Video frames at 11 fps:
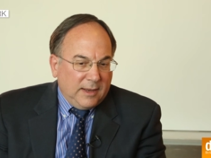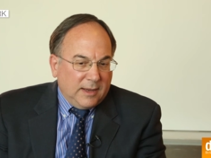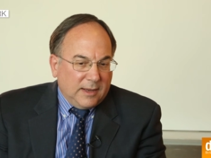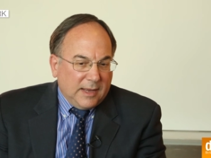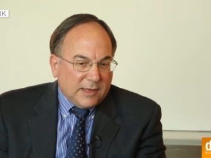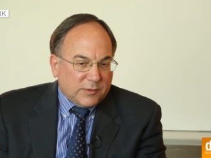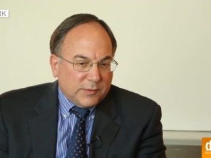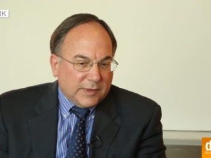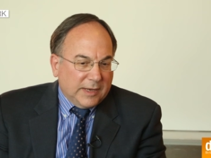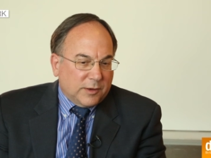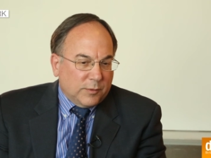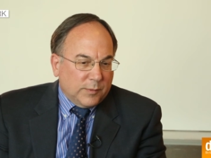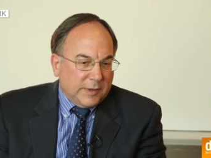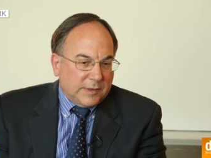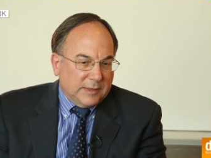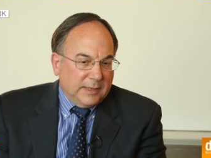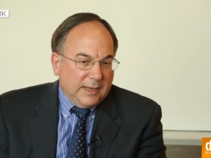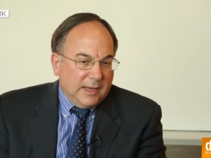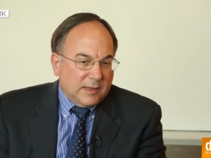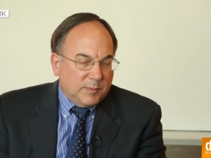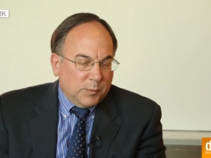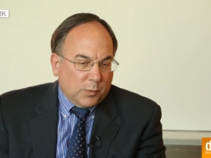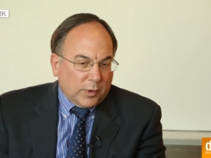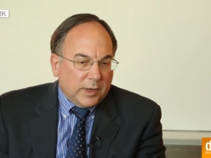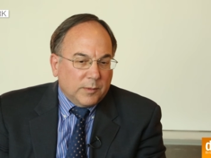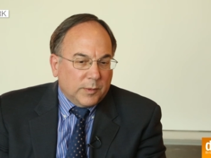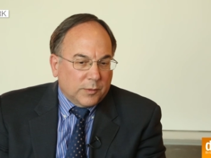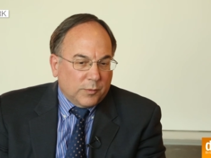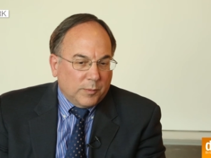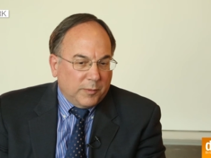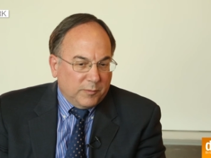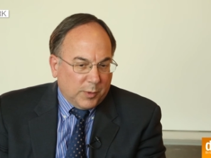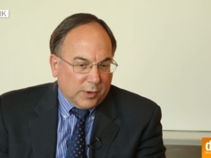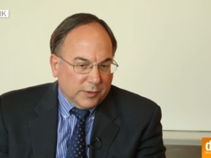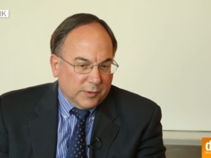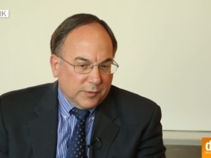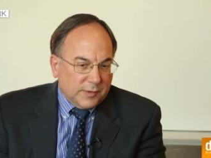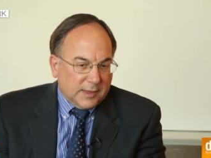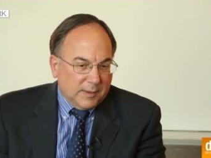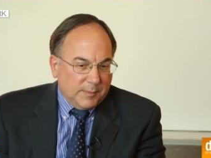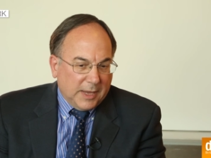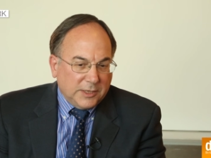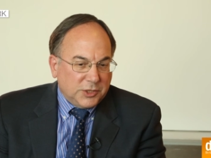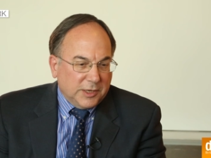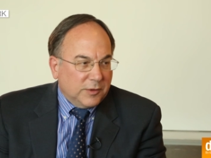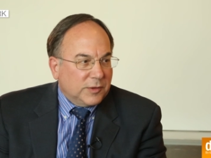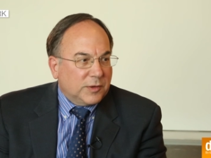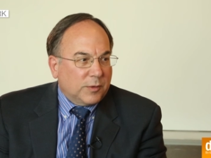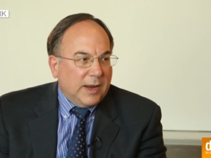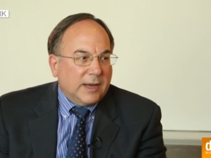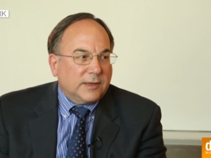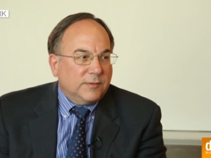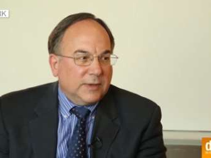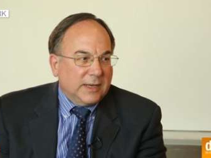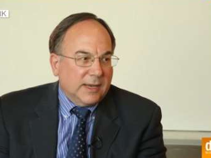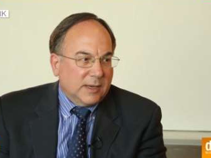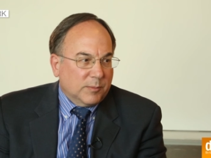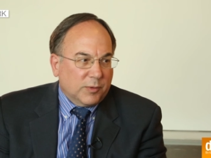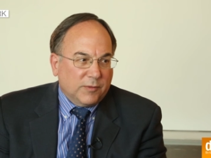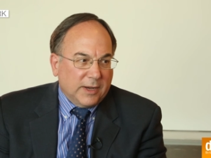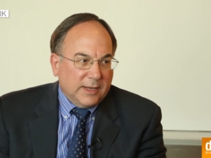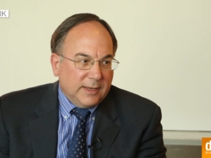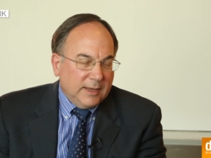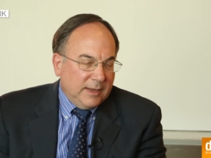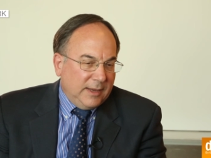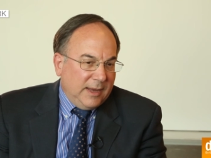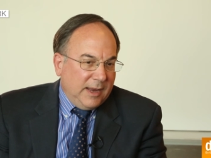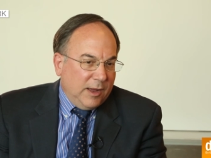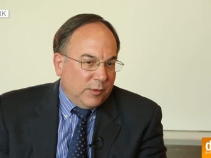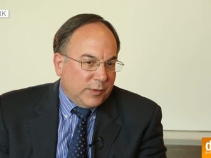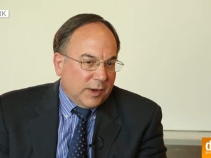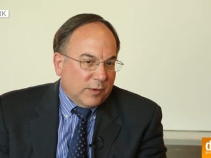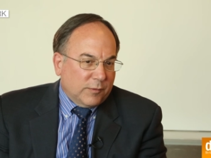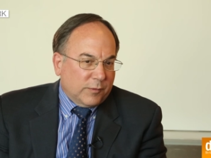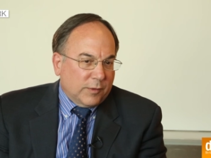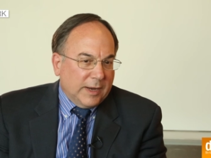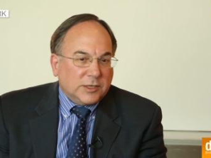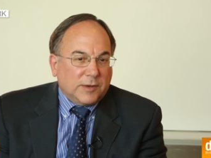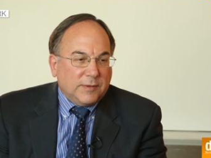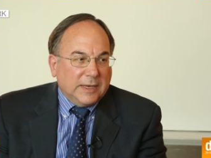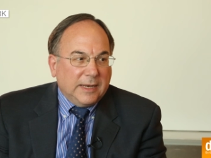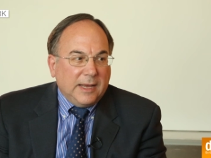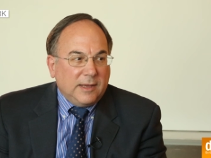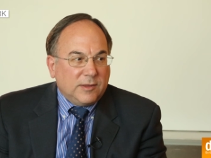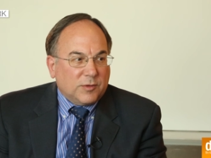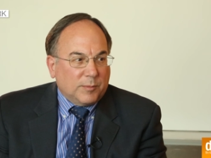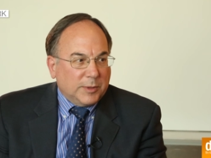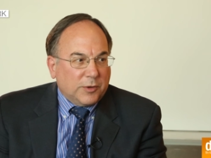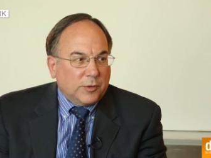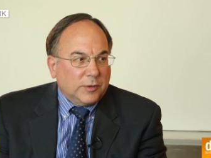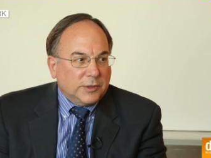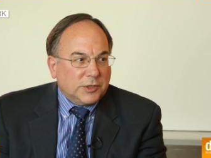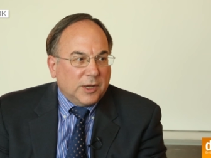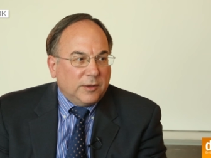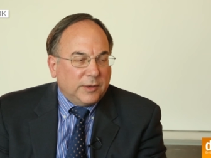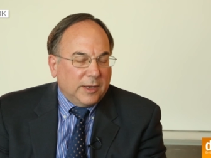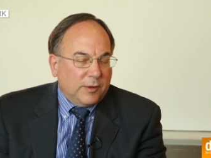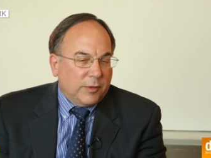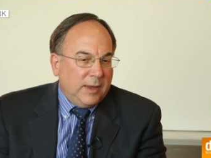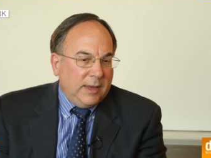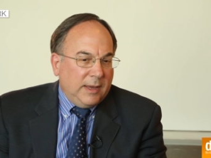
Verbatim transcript: Uh, AstraZeneca recently has been working with a group of partners, um, NGOs who are active in Kenya, providing health care for HIV and AIDS or maternal and child health.